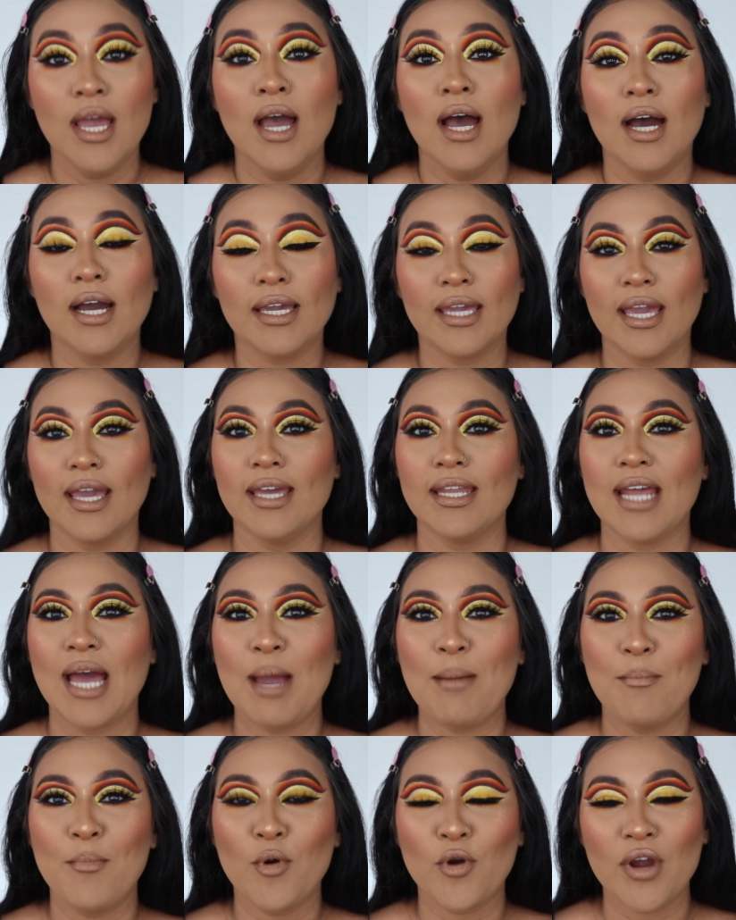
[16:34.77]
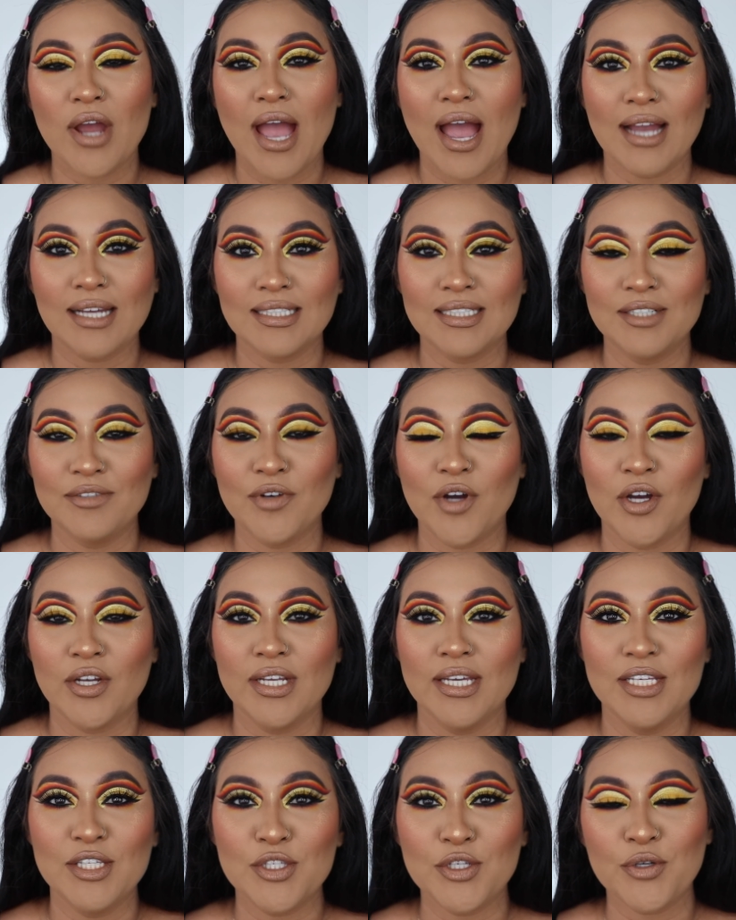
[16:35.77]
Again, I'm more active on
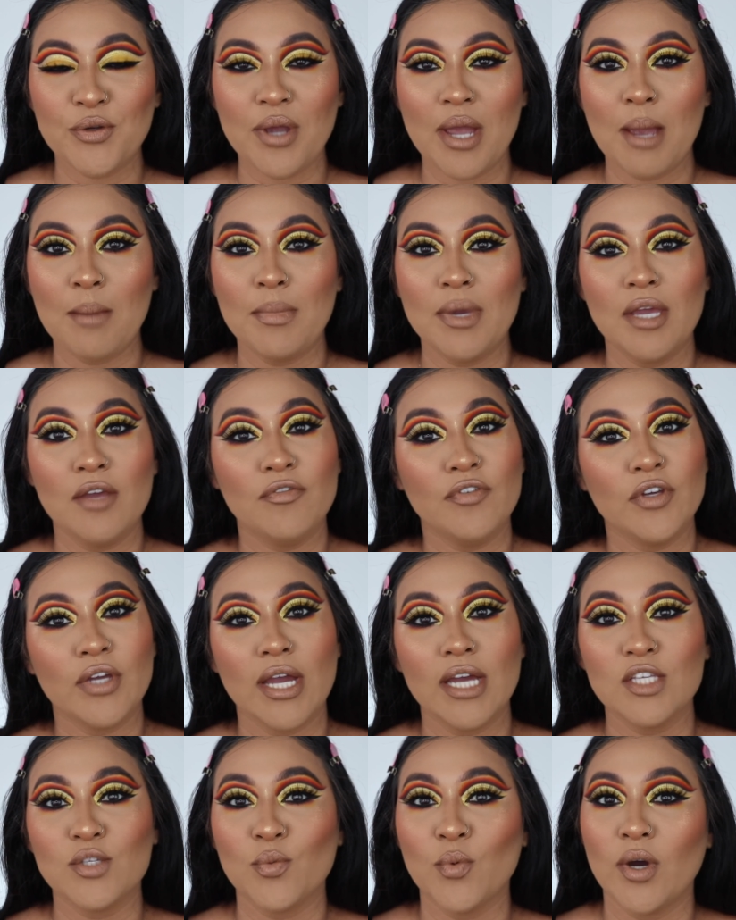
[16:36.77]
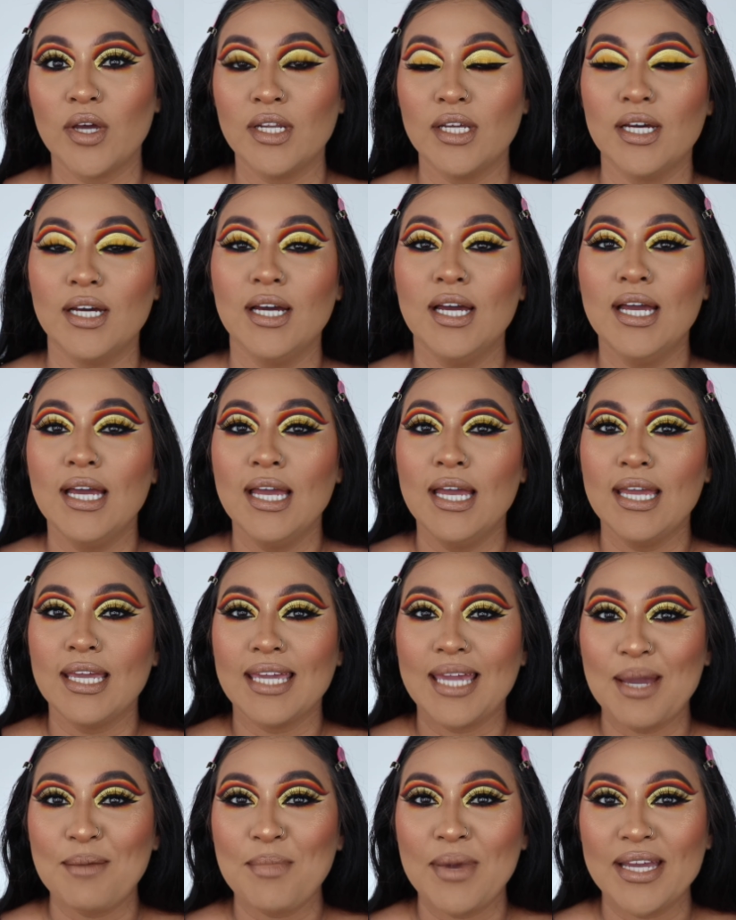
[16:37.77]
Instagram. If you guys want to
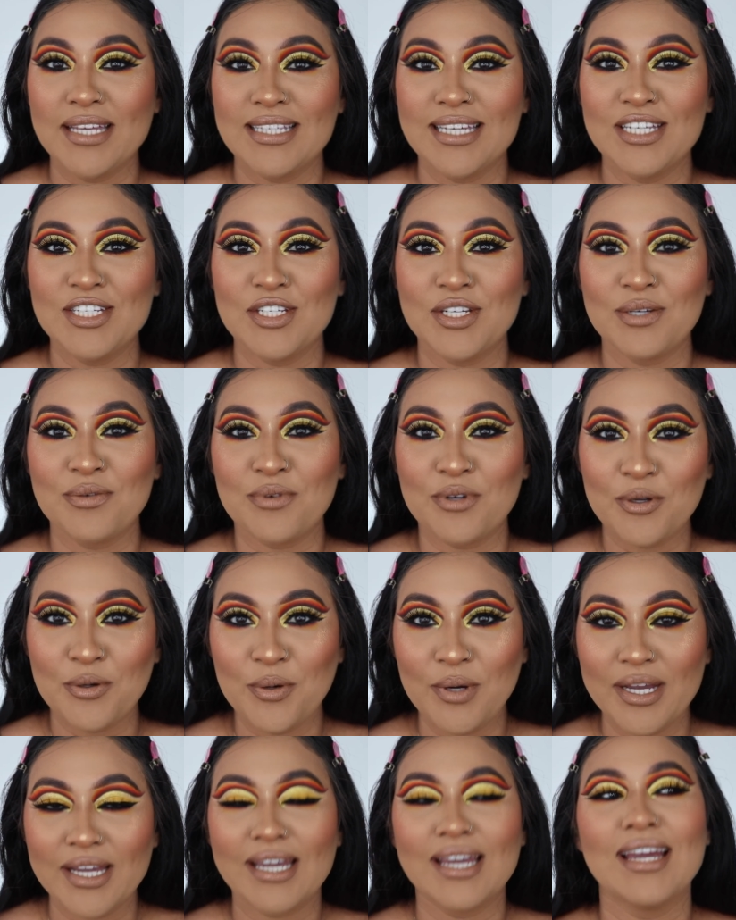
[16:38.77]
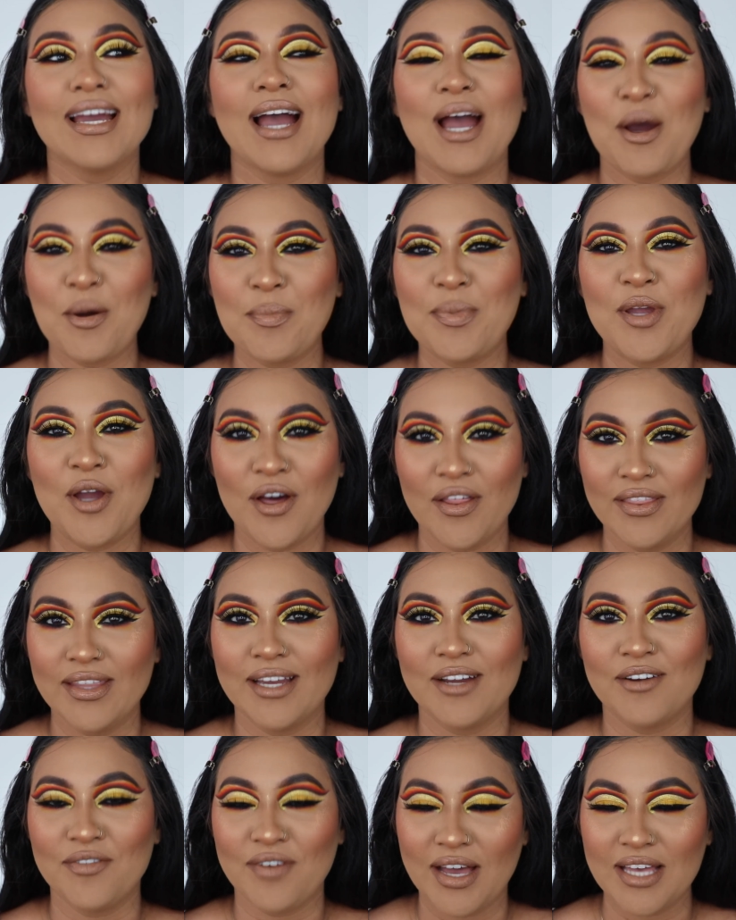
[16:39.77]
get my attention real quick, I'll be on
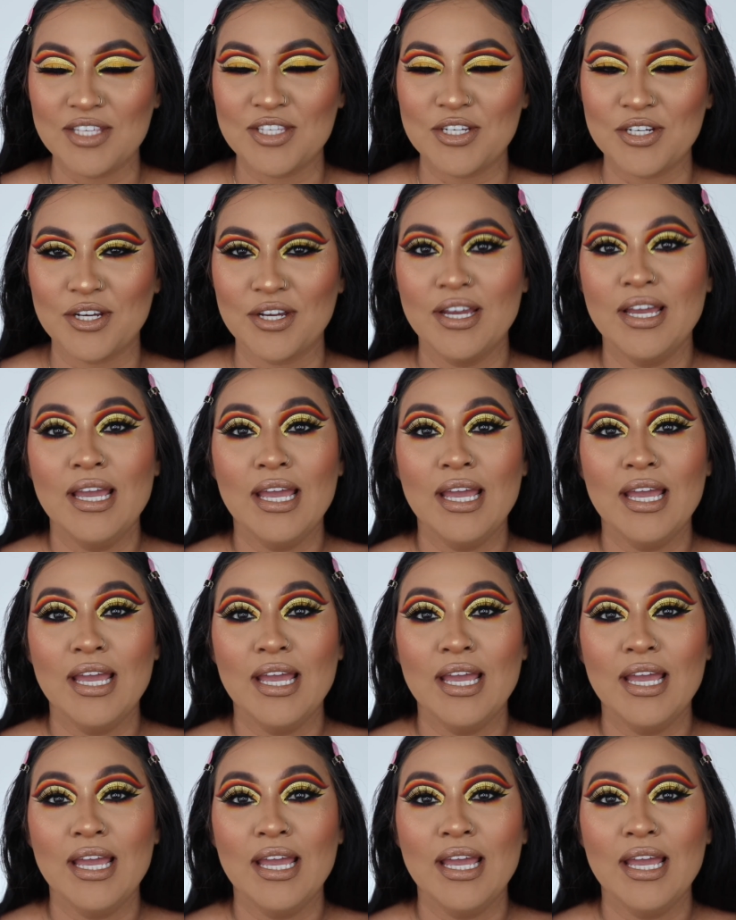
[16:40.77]
there faster.